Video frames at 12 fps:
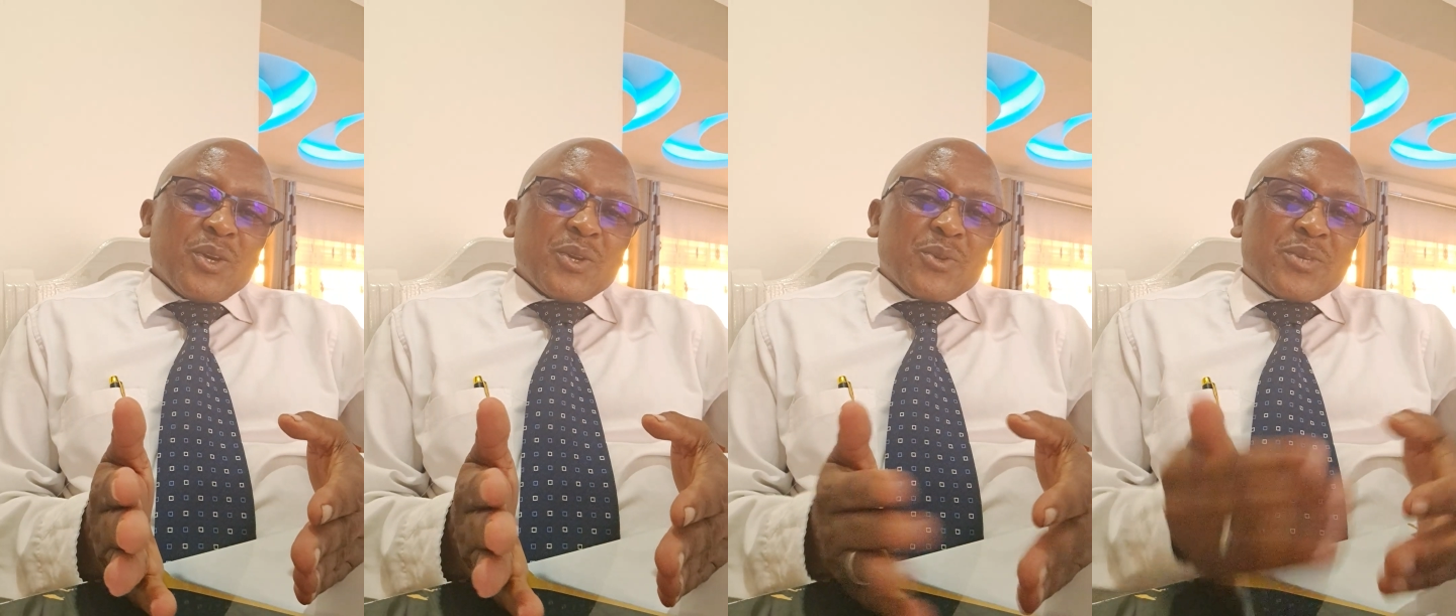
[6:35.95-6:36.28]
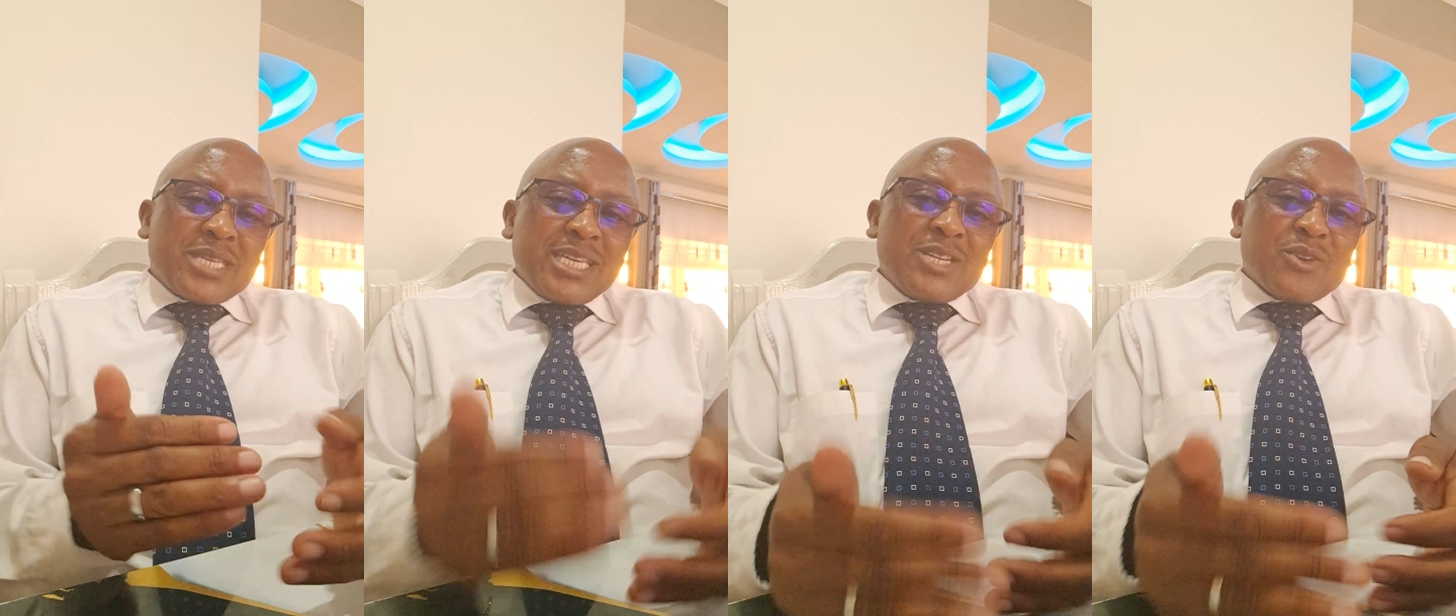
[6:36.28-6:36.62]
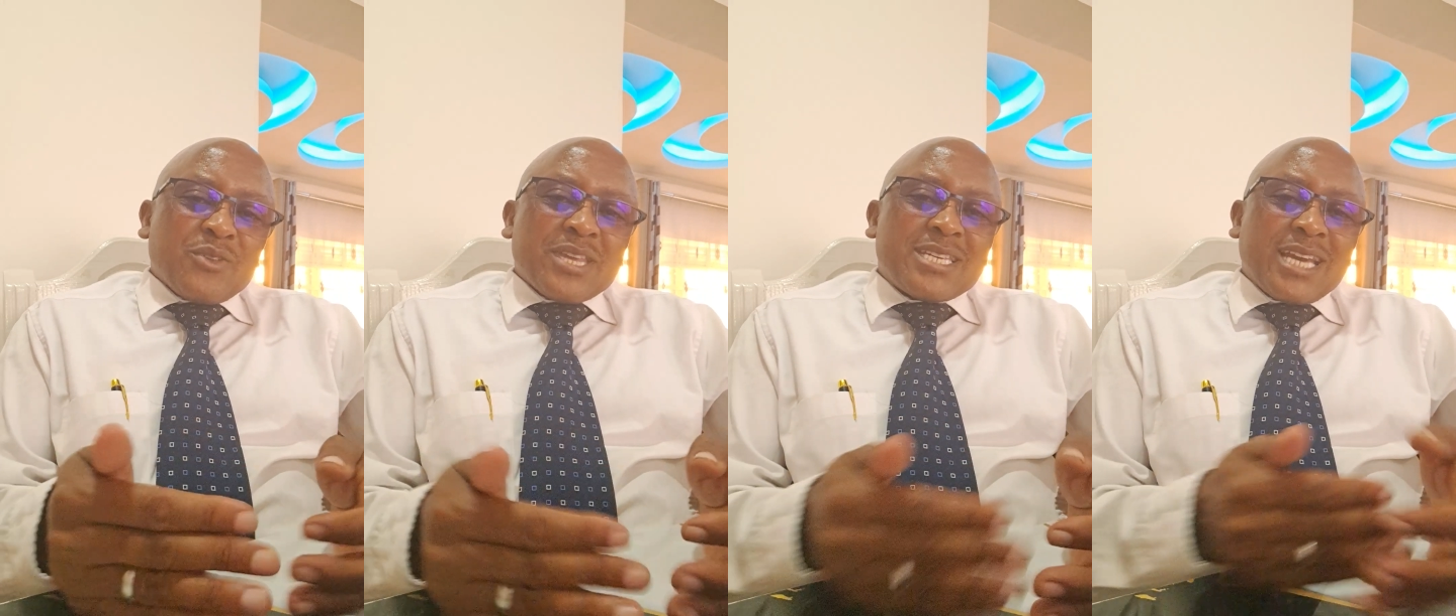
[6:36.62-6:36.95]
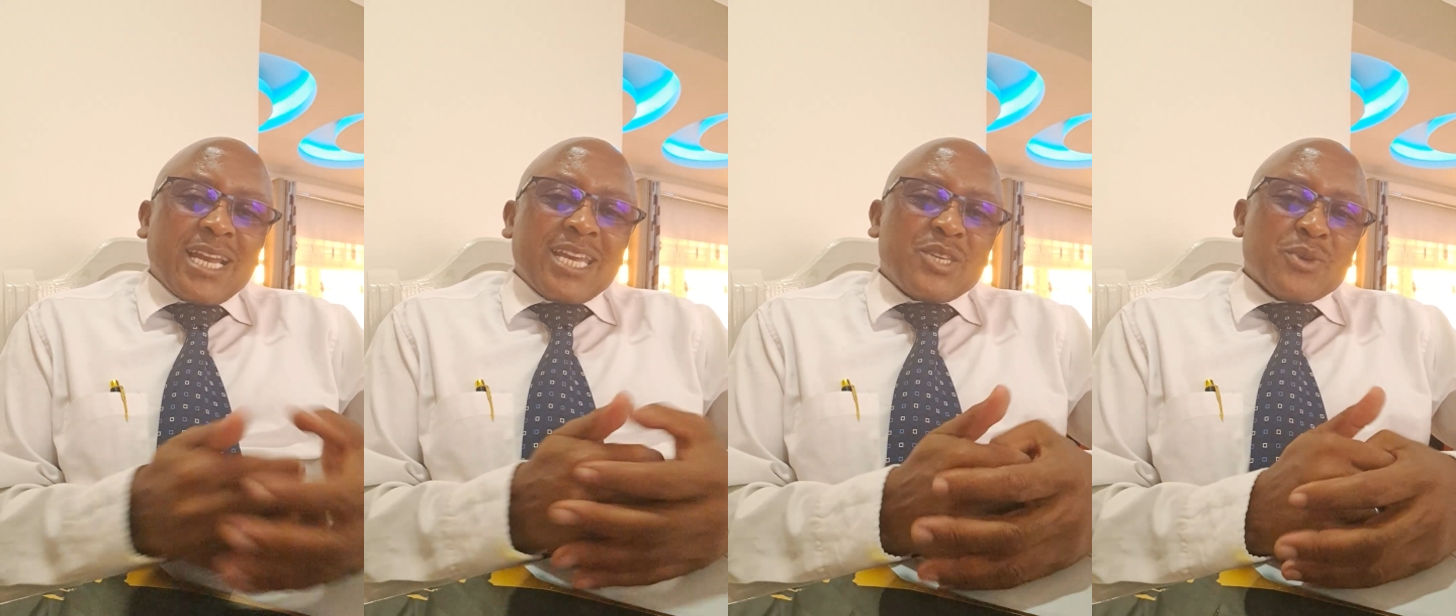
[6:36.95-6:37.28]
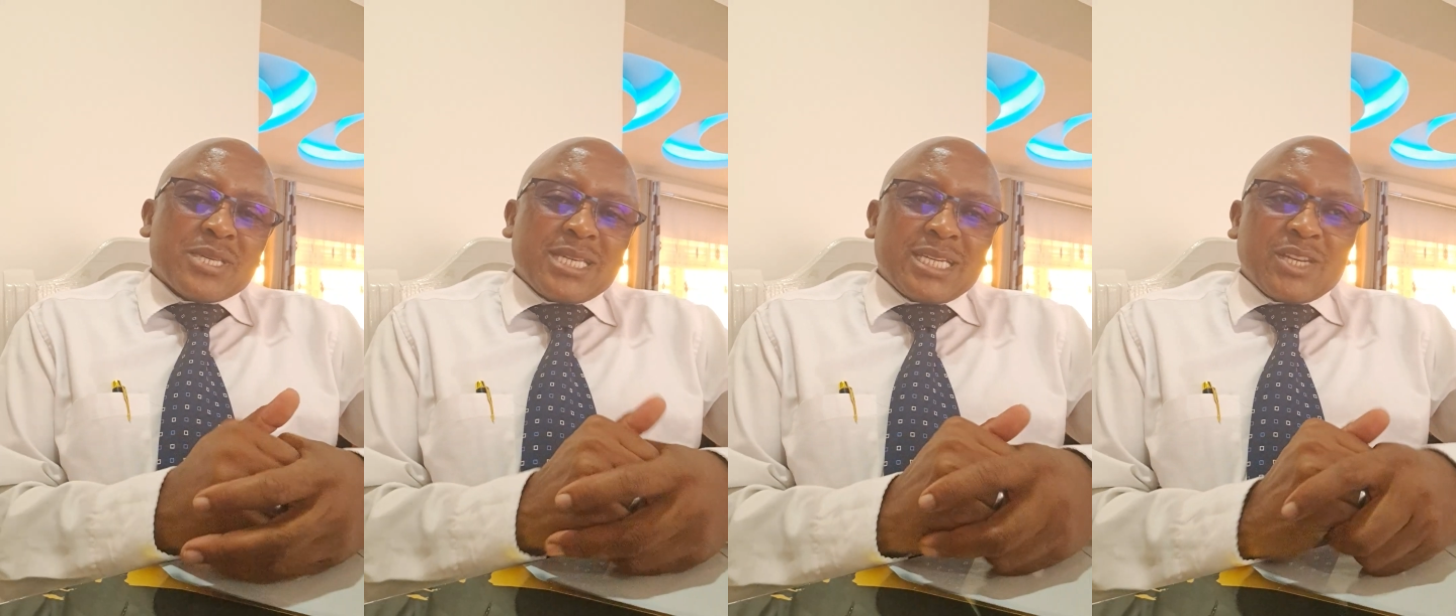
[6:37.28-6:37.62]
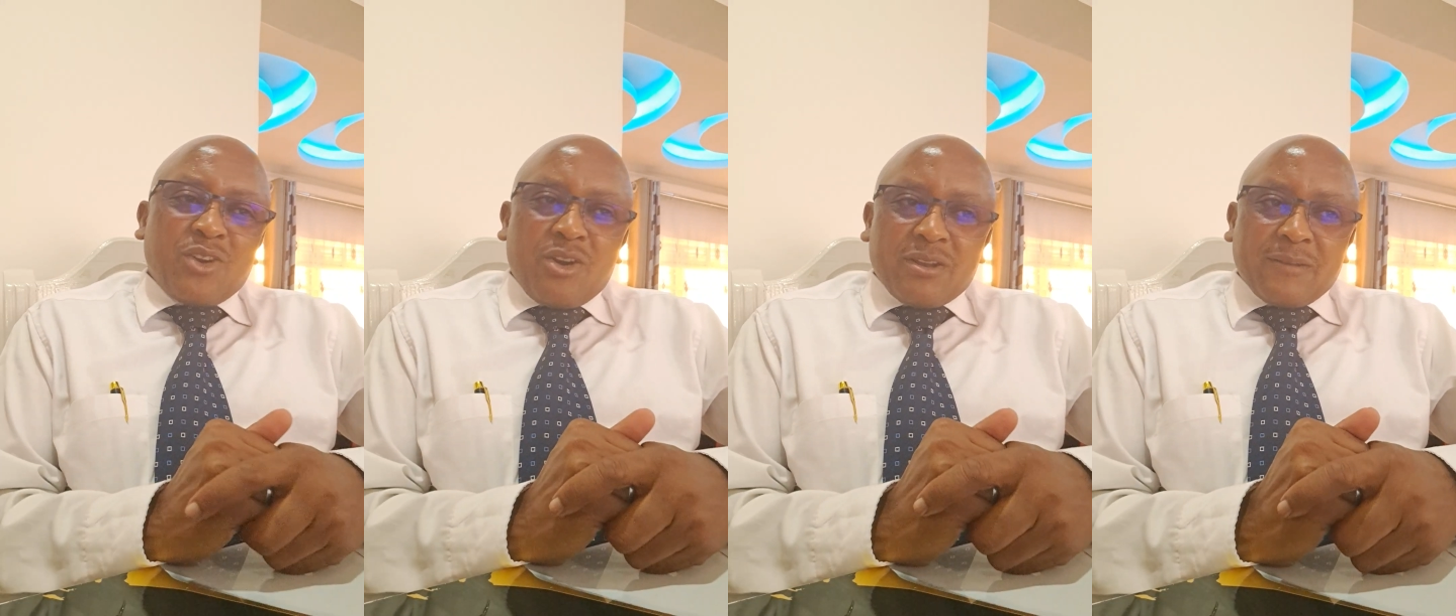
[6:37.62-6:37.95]
to sit on the challenge you are sitting
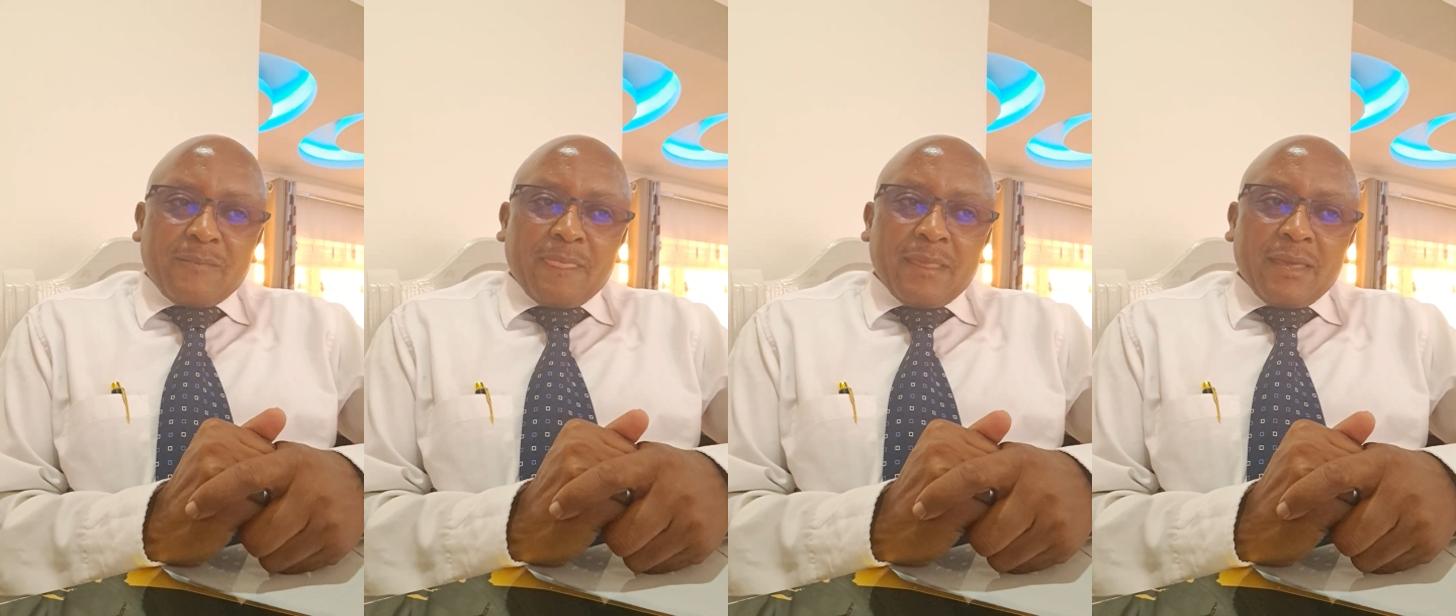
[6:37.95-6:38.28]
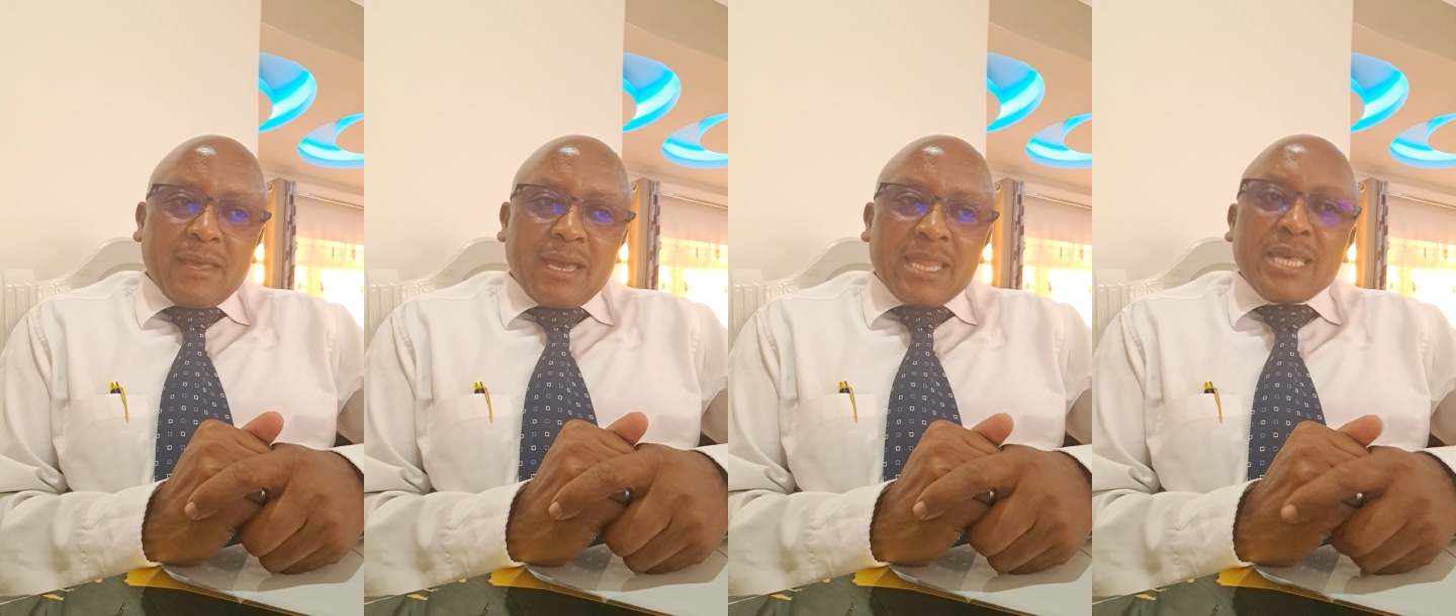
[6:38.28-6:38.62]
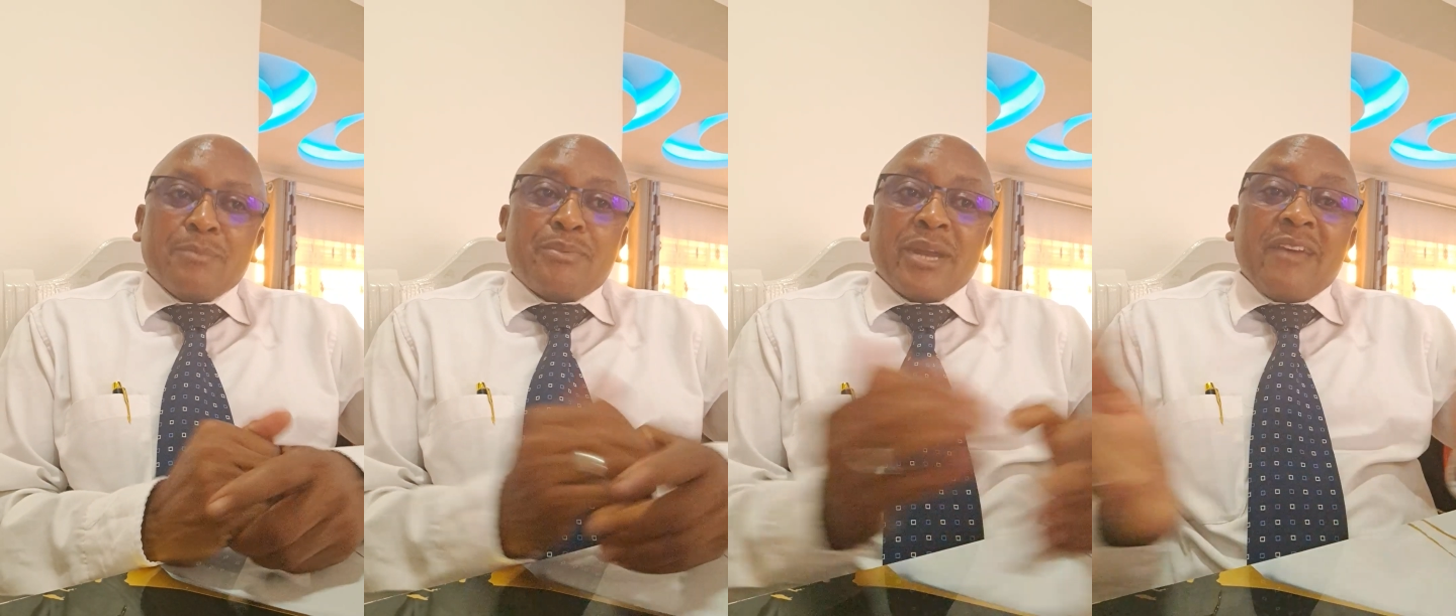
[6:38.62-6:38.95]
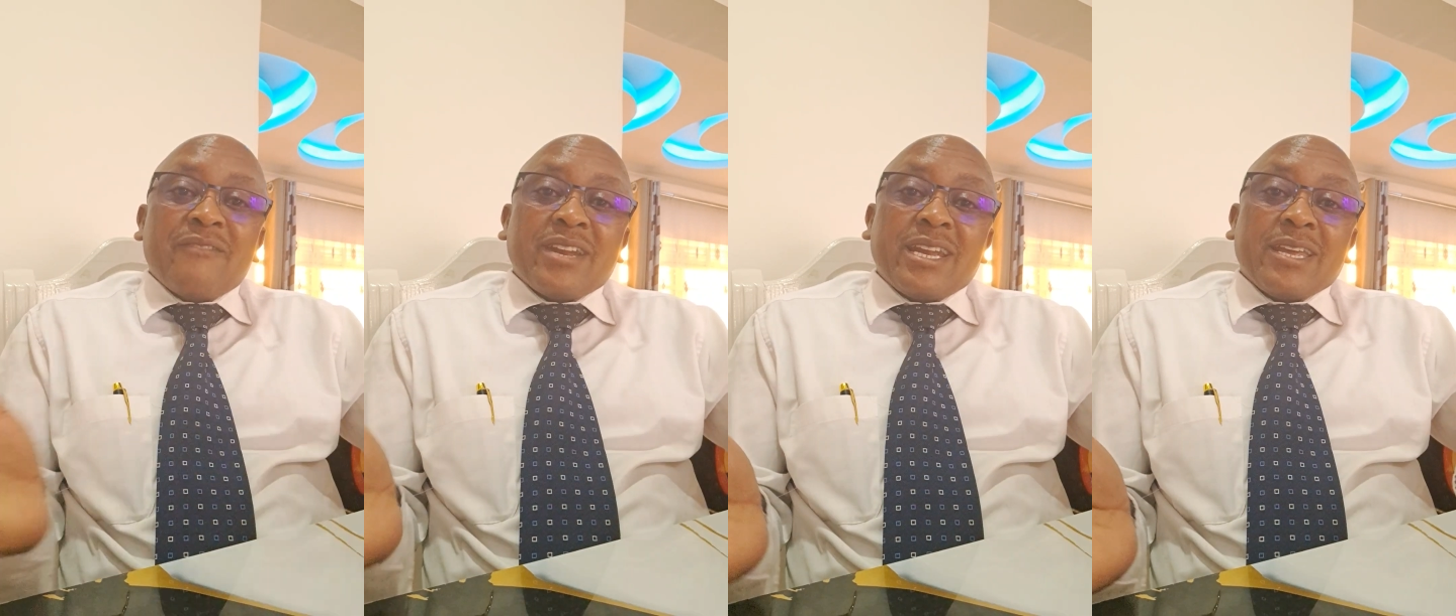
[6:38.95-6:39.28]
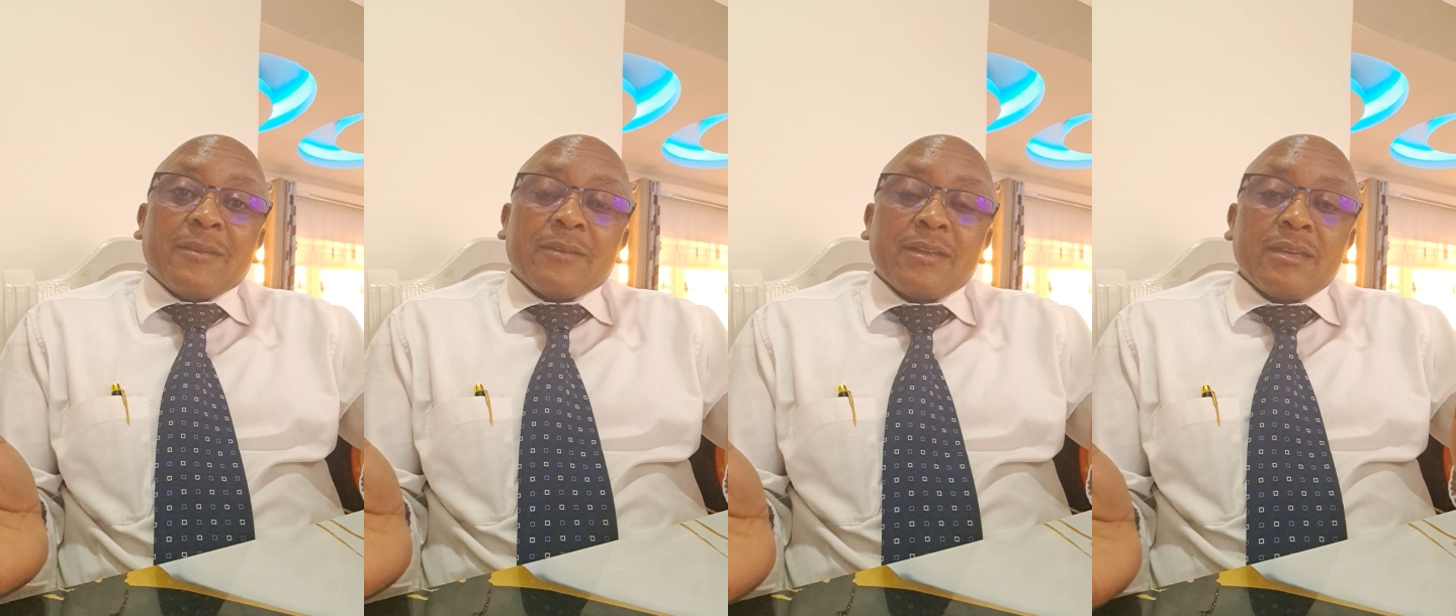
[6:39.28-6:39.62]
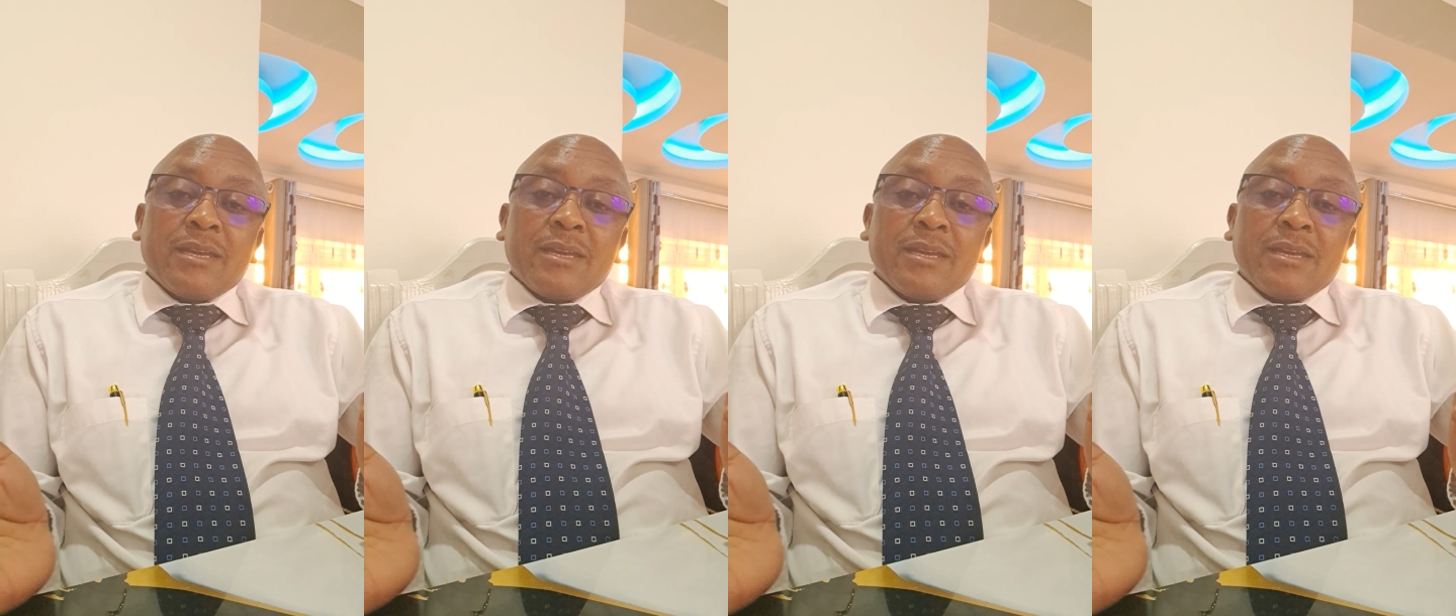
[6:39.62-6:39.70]
on. And they pray every day.